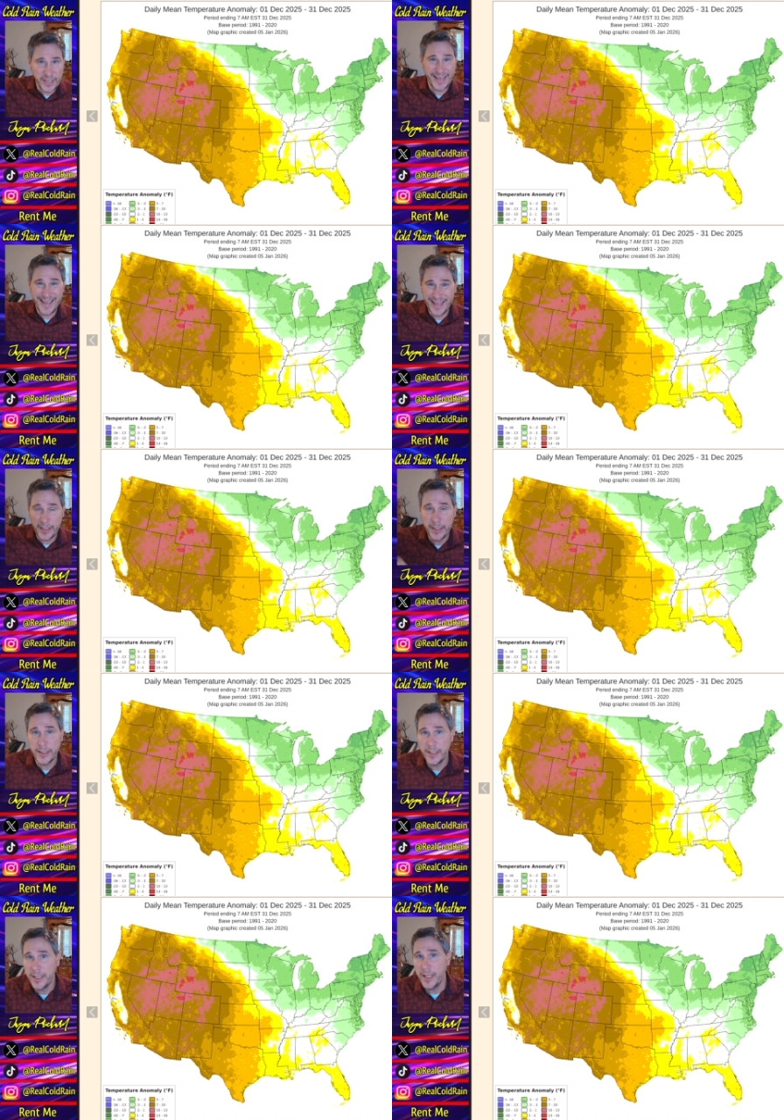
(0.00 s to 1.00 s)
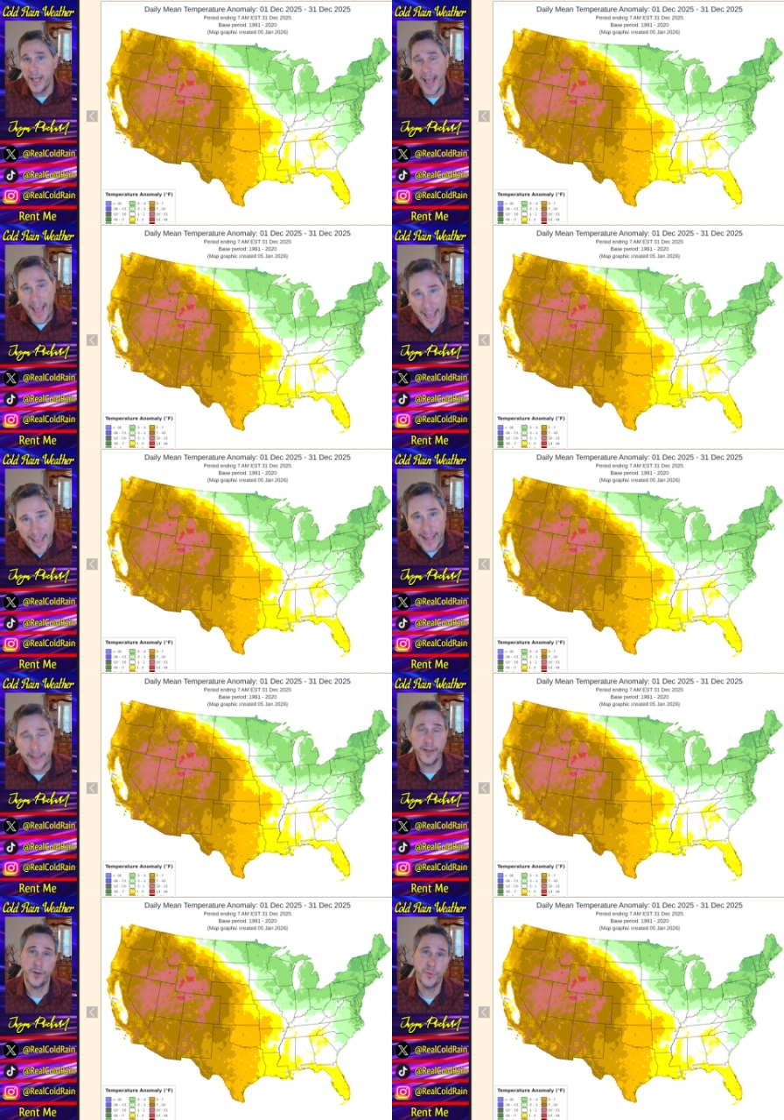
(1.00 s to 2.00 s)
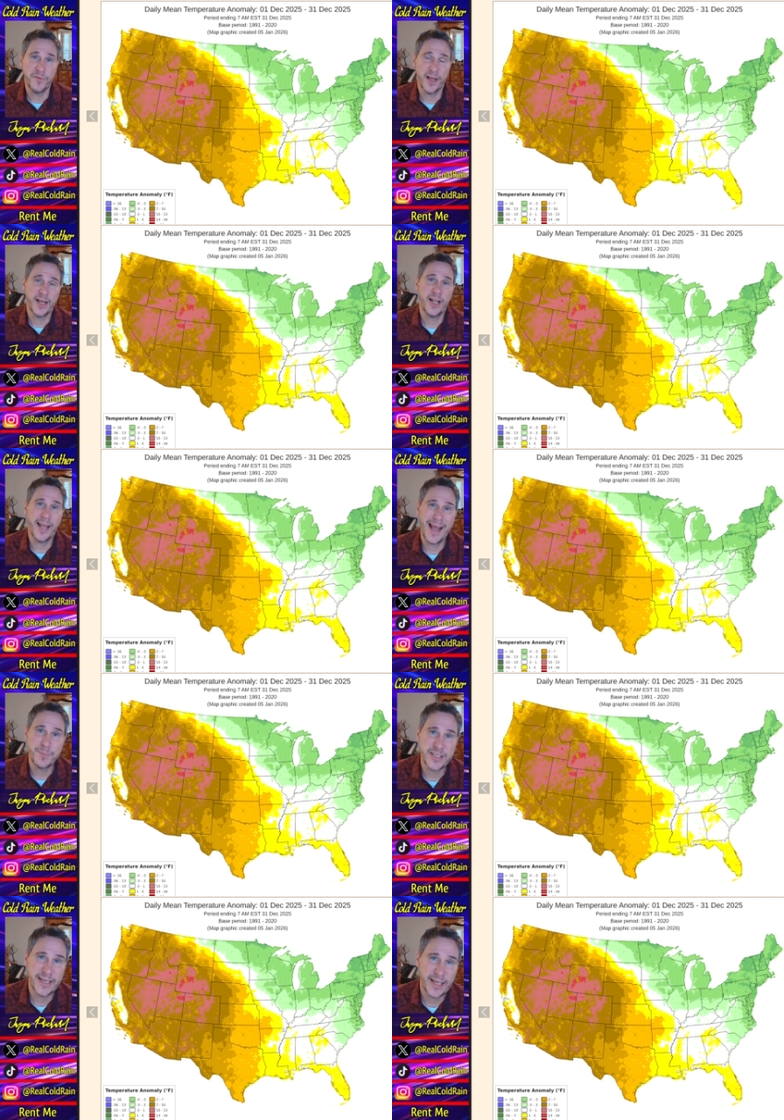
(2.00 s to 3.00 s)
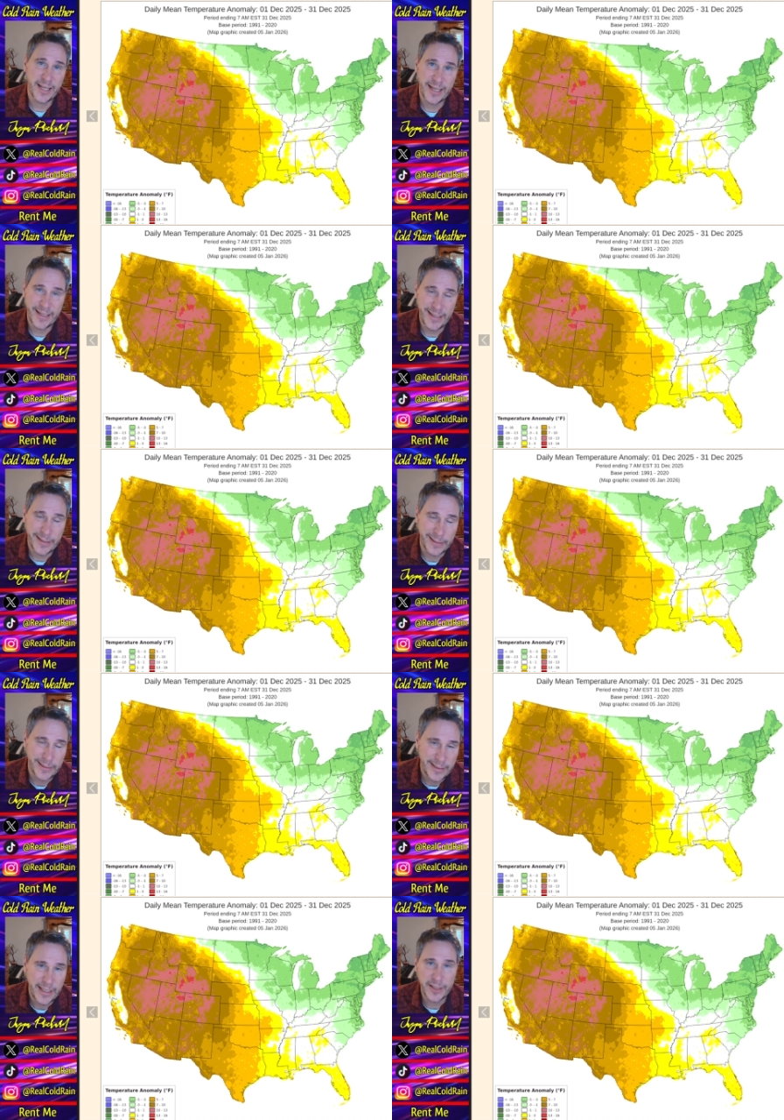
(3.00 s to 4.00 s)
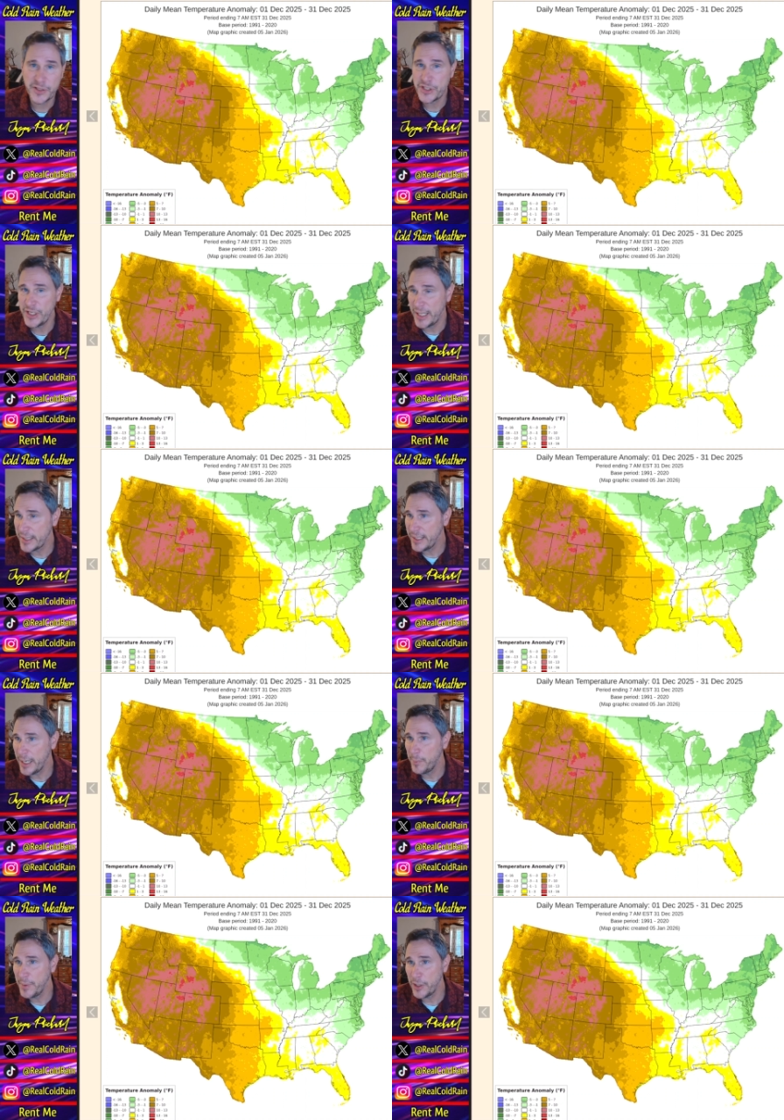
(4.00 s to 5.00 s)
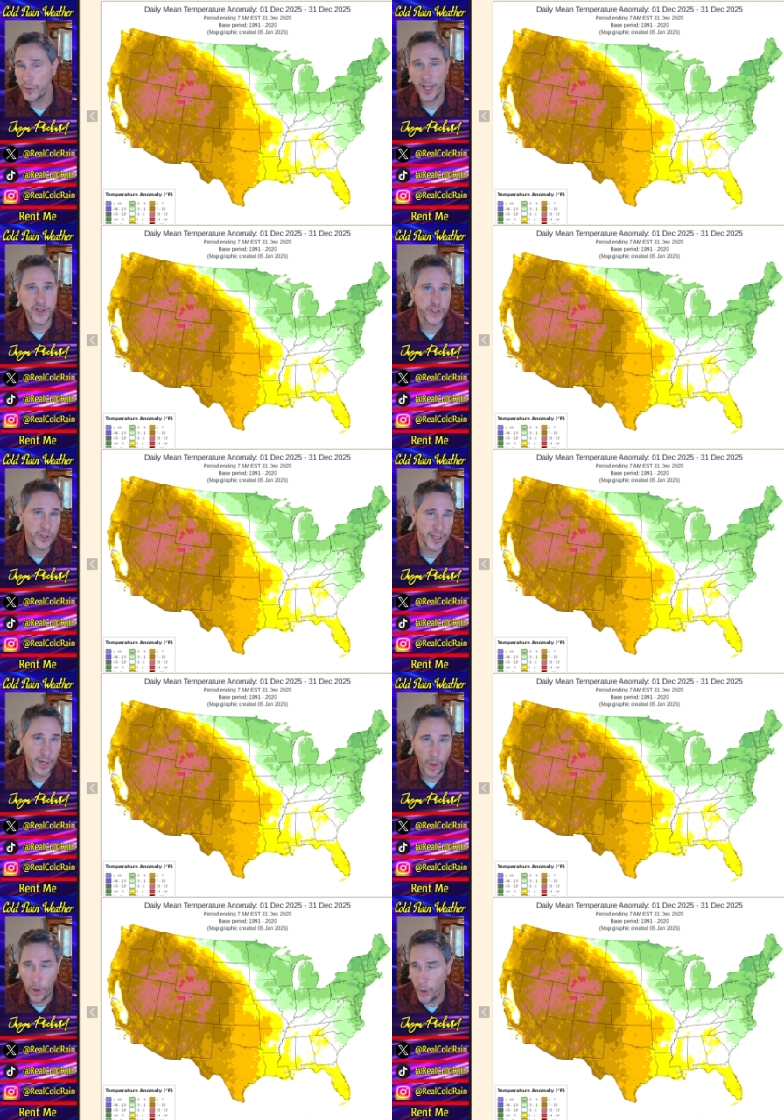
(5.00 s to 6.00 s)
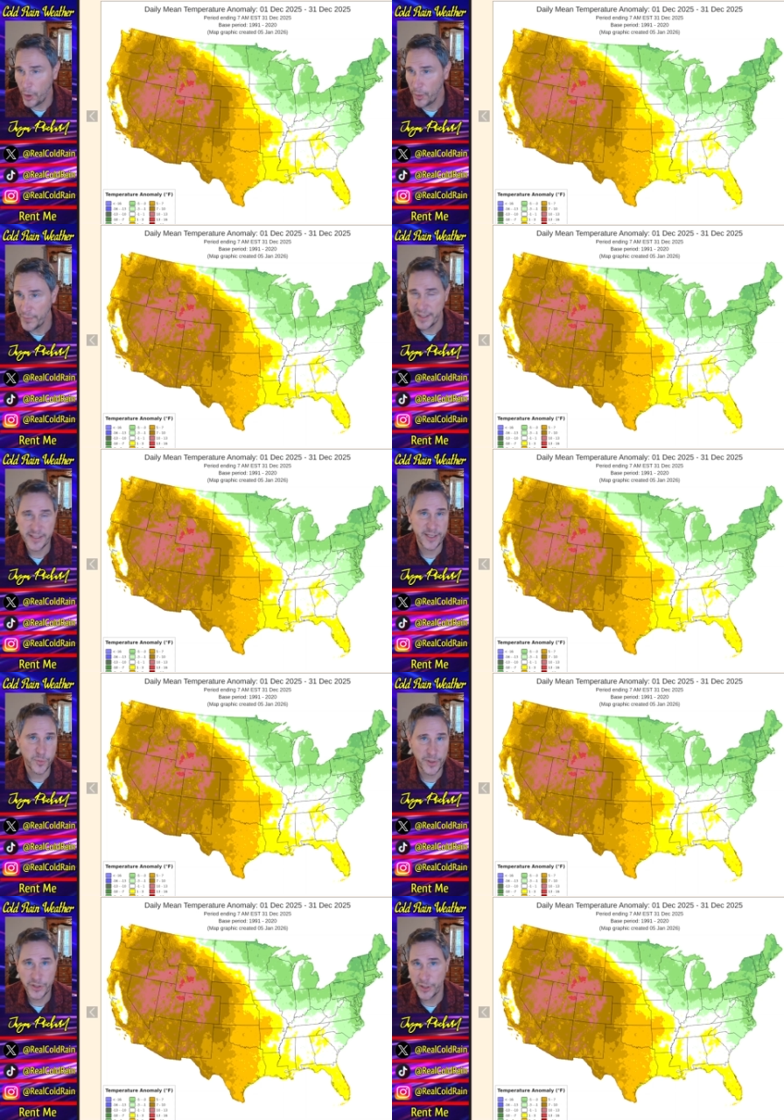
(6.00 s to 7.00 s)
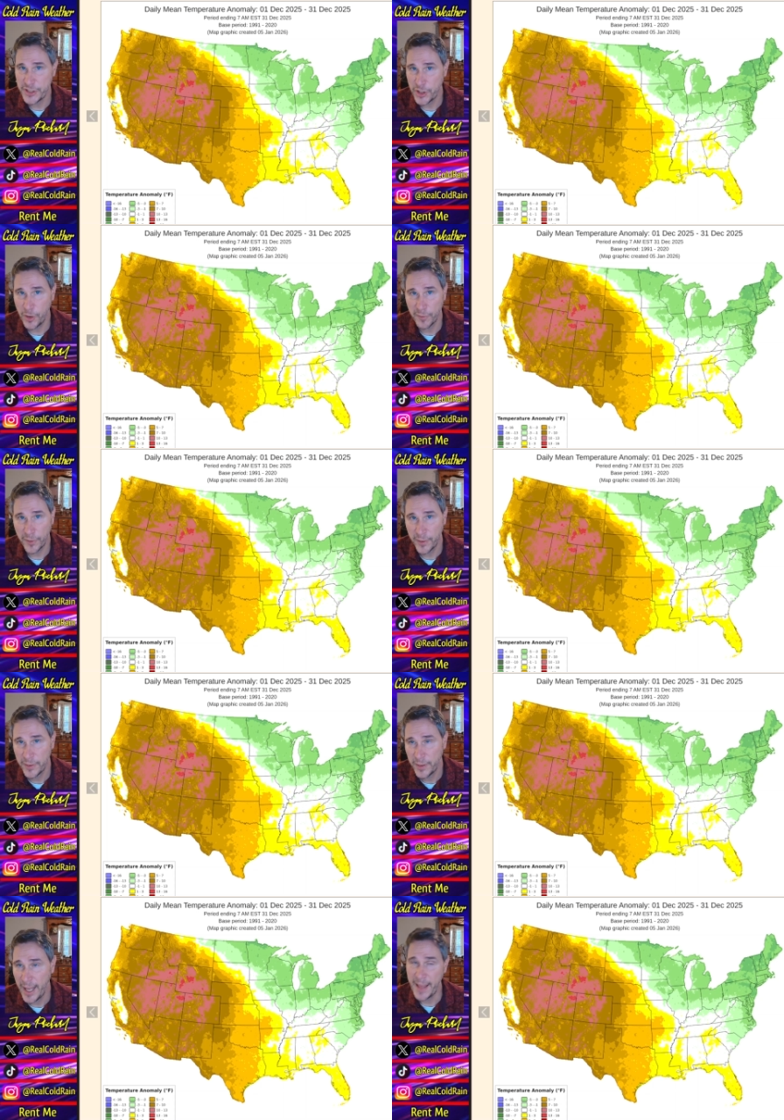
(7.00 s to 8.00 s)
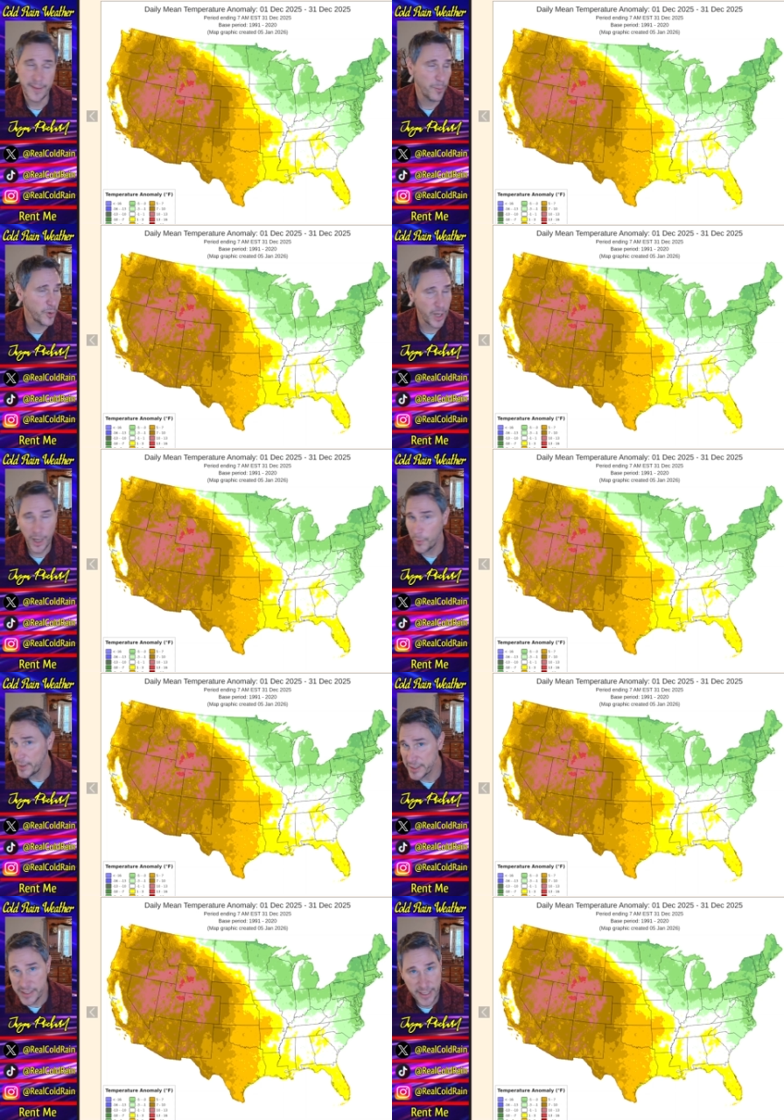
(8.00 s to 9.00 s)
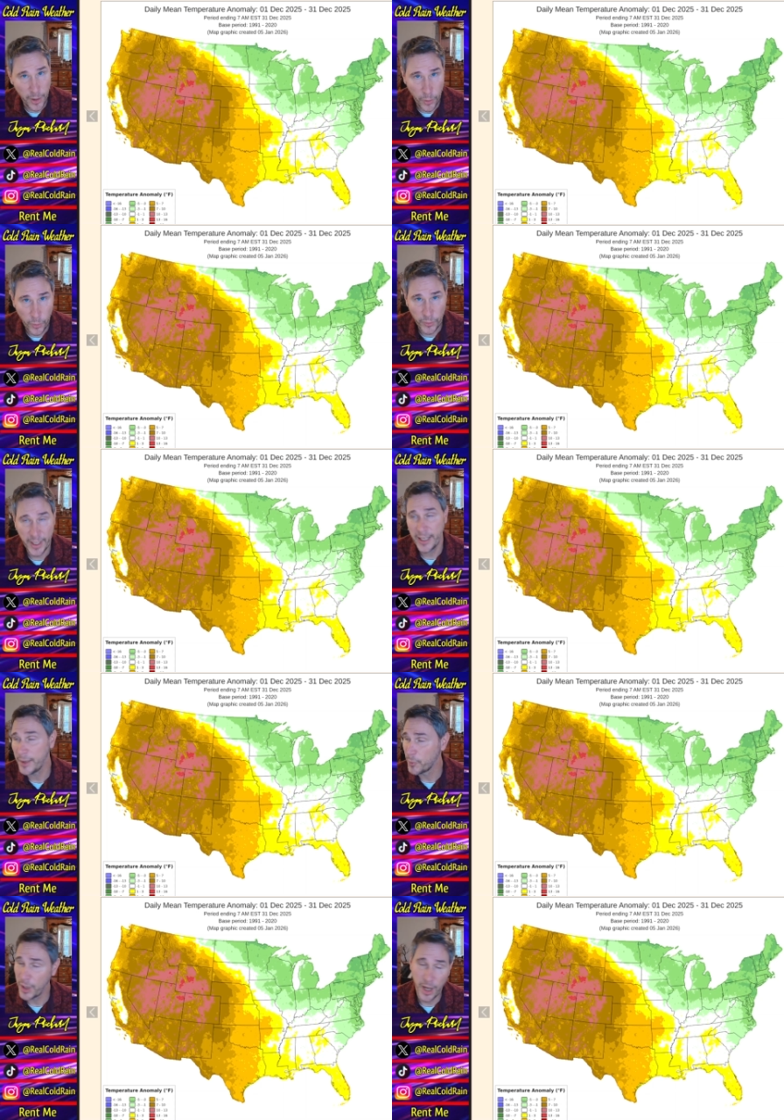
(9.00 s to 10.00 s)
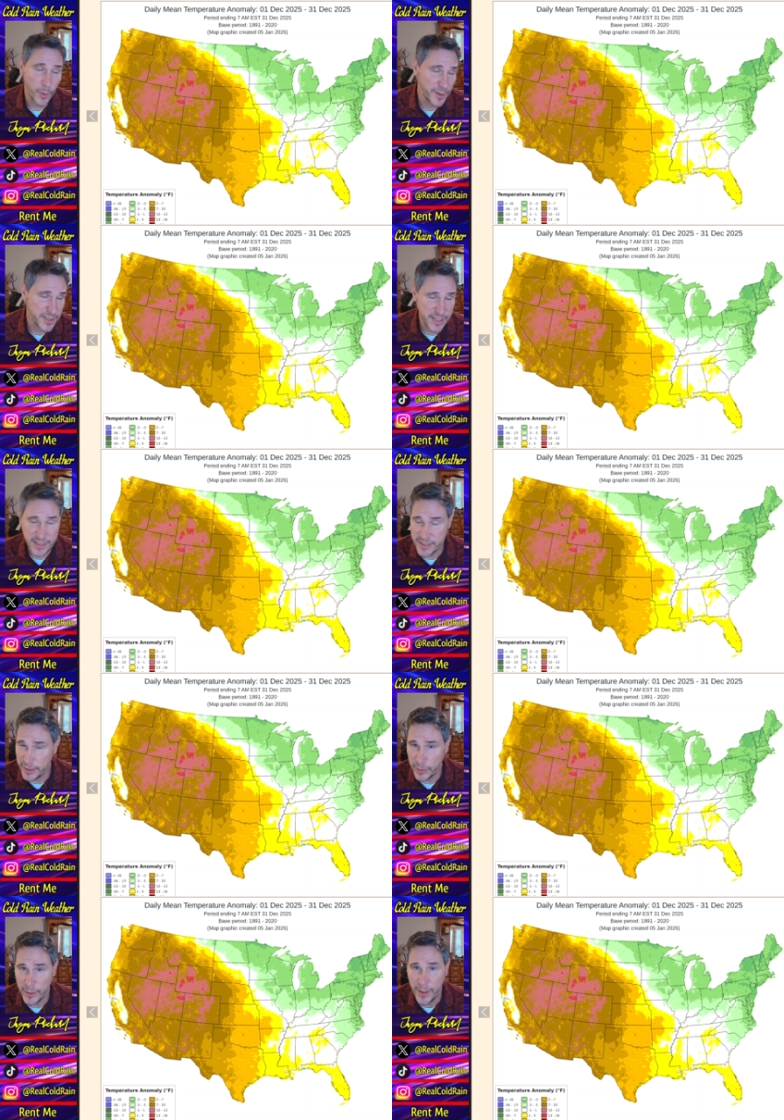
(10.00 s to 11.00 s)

again. And we've got a collapsing La Nina. There's nothing meteorological at all that says winter is over and that we're not going to see cold and that we're not going to see snow.